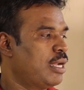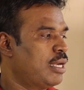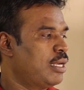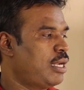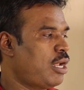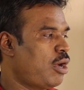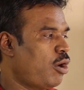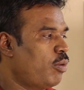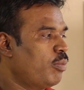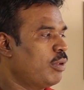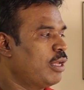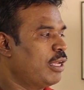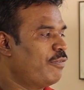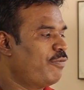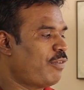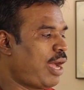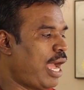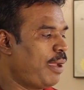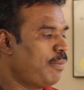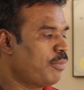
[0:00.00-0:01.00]
Now,
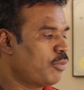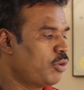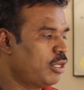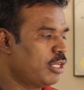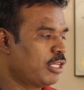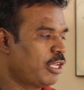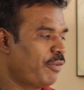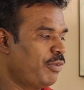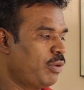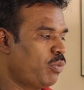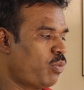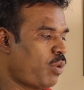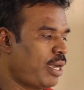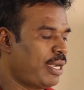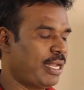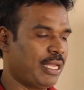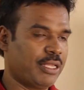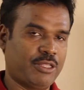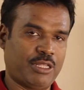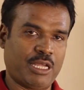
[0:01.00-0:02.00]
if I am going to give you
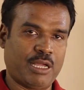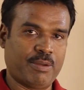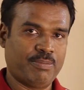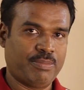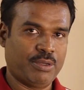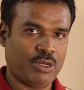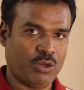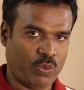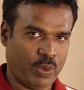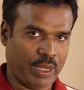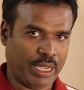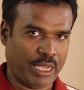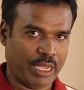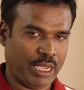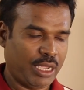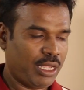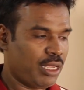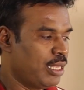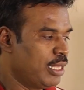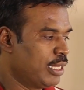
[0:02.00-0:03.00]
one example
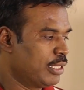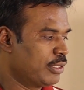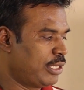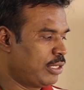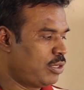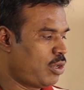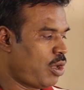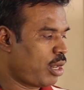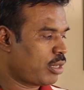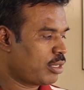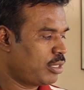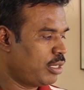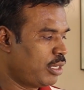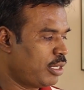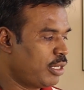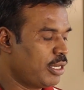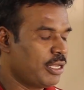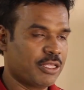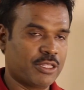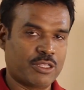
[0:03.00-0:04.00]
where the
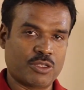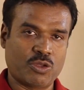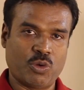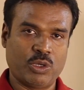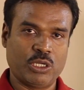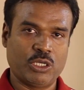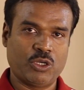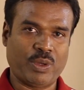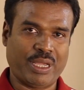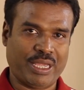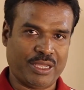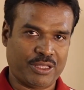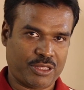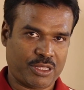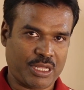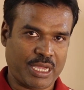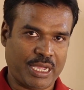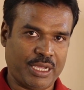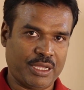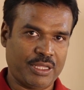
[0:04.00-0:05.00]
doctor is going to
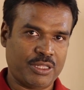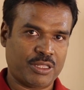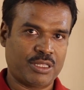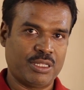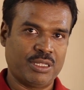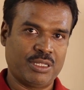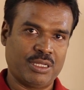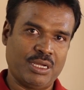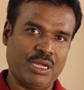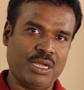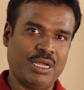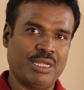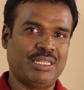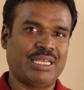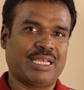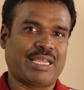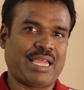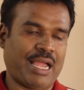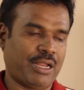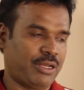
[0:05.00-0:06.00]
excise
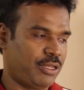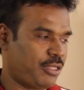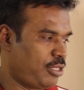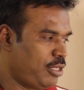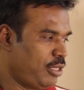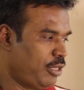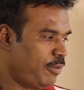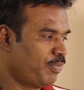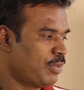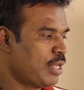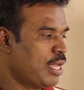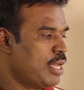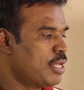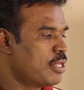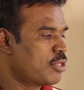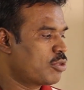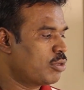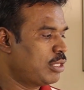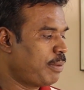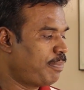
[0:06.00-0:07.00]
the cancer.
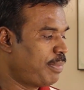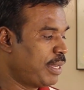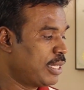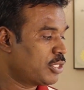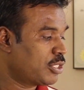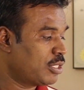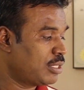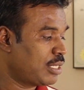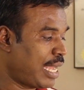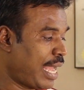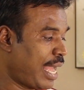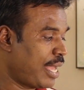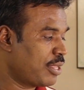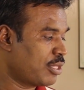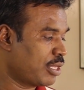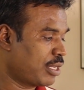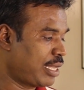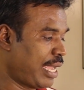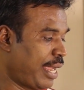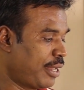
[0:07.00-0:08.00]
So the patient
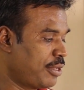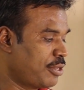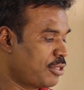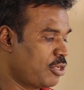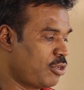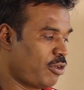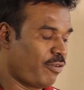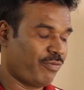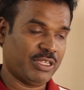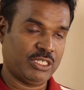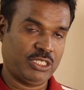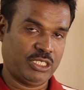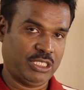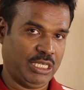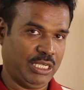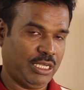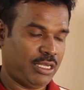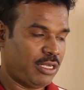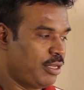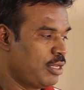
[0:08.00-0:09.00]
has a cancer of the
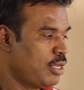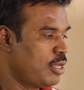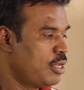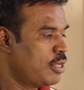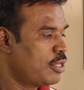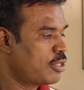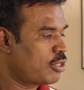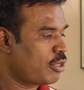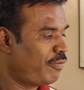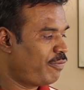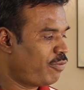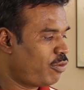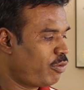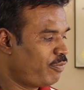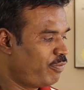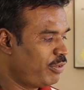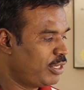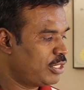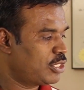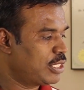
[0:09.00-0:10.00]
cheek, so
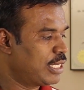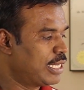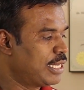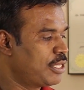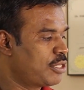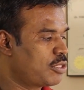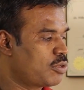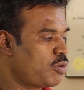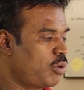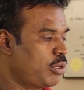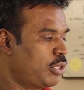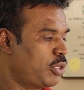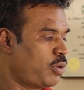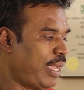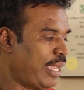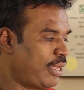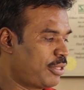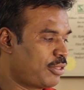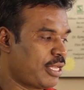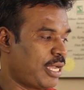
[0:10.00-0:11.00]
for which he is going to
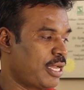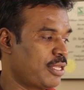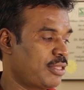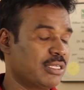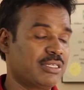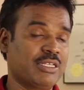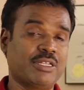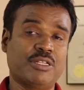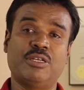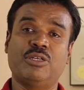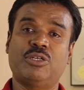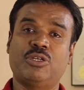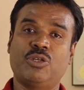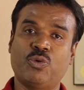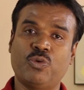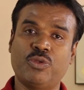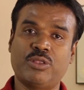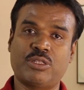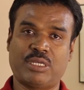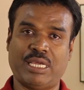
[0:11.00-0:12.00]
excise it in
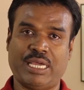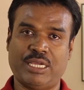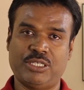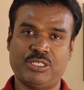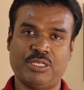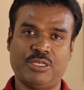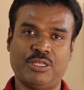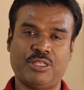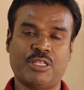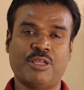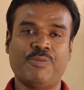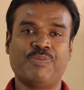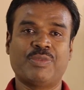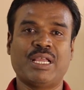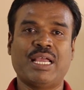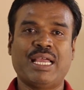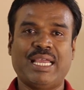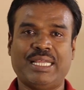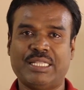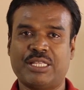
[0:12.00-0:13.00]
2 stages,
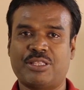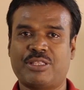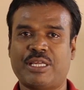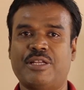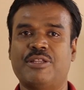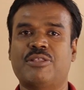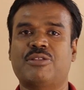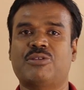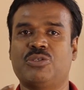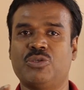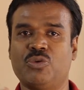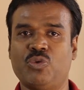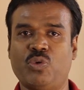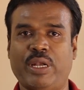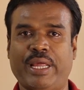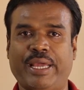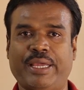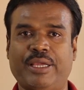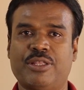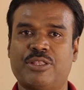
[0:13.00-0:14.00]
in the sense 2
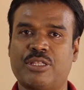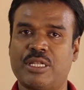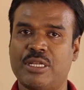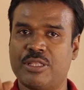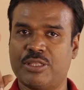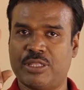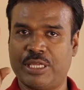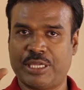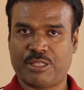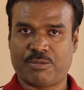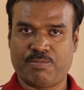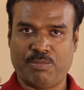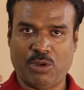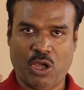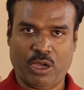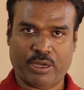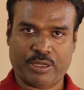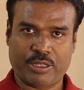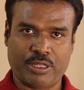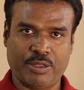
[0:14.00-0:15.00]
layers and 6
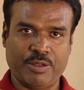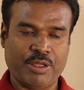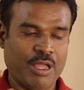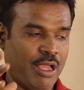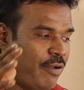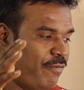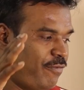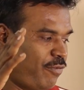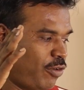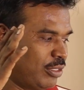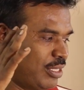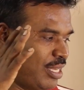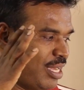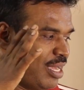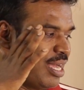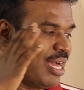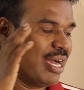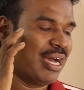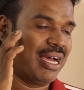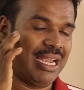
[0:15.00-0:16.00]
blocks for the
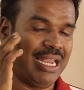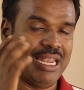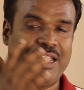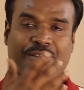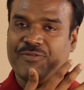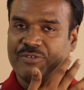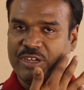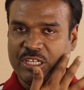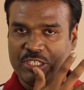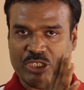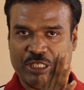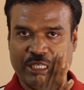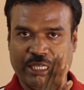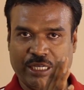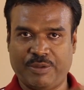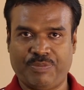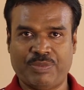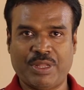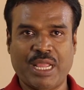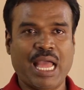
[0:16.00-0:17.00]
left
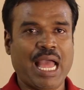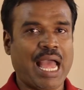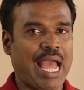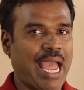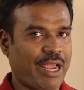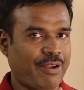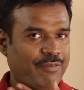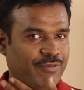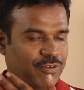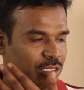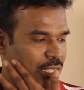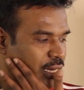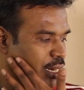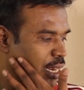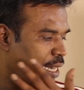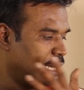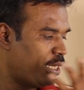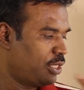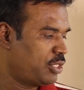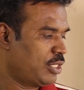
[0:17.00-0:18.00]
cheek. And for the
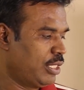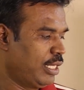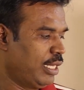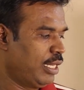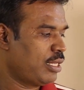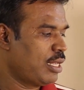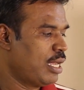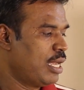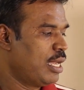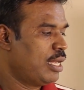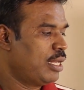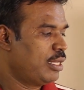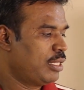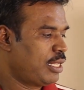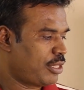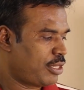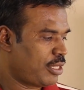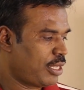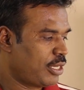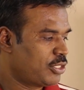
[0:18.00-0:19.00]
right cheek,
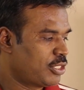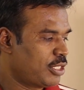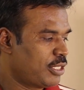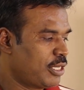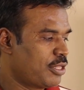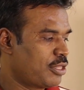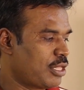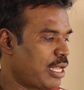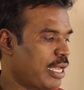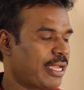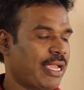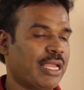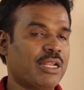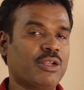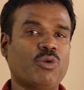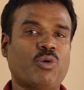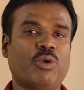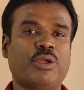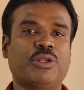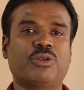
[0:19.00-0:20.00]
the surgeon is
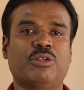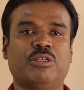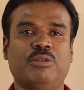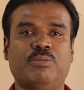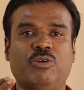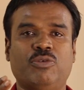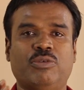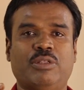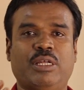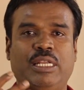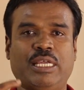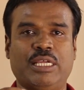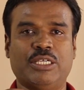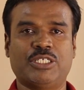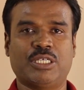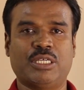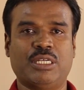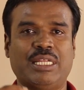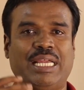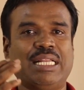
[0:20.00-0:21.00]
again going to remove the
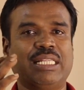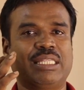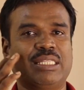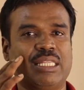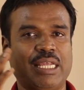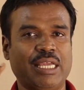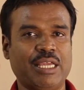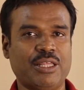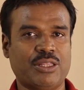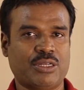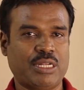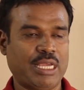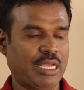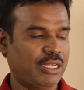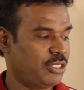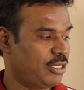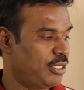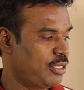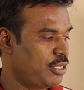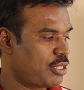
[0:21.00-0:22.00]
lesion in 3
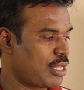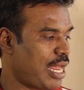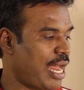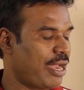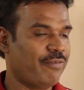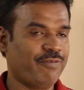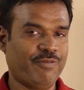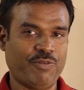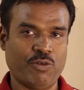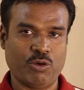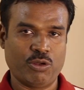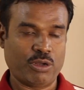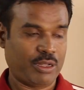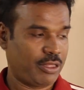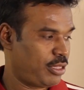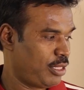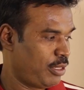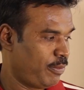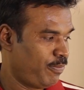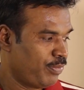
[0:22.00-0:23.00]
stages and
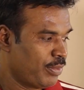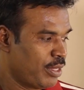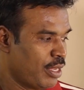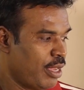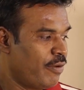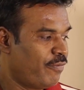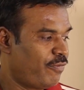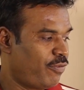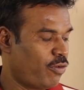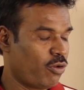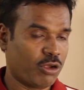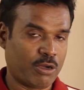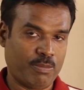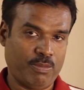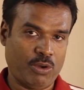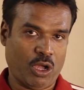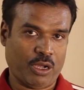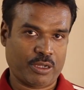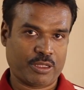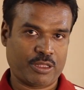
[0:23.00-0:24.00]
4
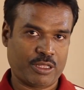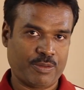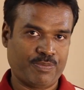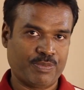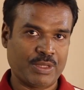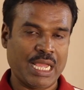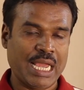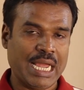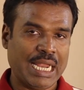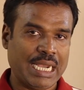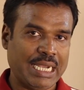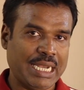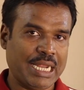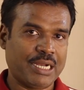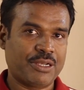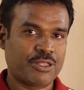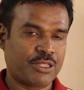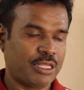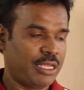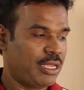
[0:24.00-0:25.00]
blocks.
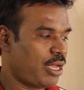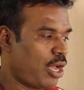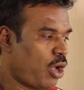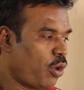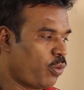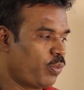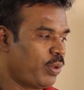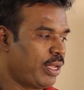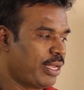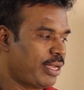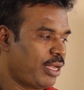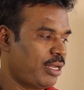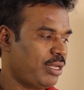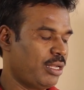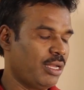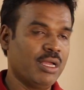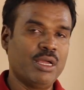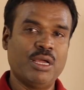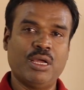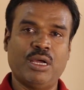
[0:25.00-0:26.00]
Let's see how we
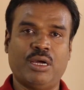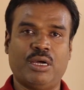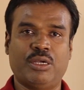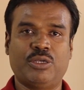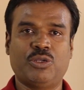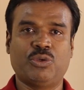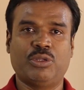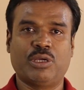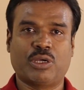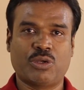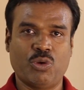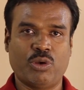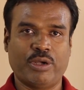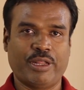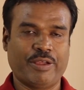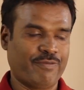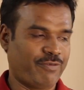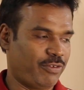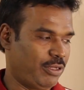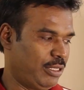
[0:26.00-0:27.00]
can do the
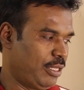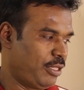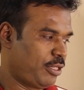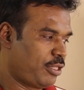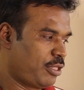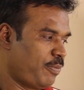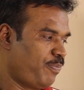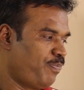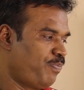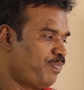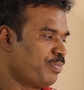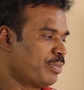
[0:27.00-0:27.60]
coding for this.